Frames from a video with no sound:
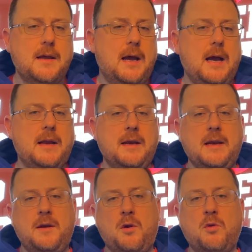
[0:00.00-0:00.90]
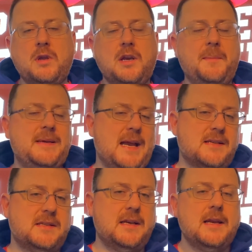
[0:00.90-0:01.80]
and they're only going to be
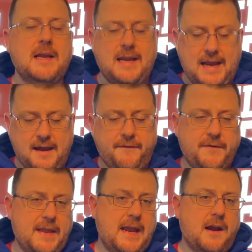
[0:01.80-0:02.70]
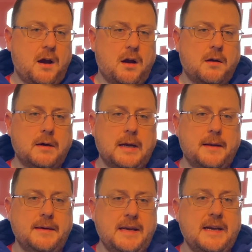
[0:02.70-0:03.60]
tested if they
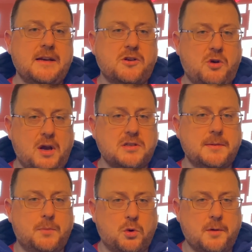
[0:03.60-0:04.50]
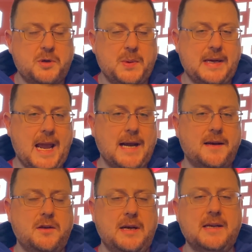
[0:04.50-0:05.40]
are needing to cross the border between Canada
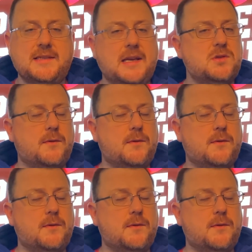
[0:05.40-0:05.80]
and the United States,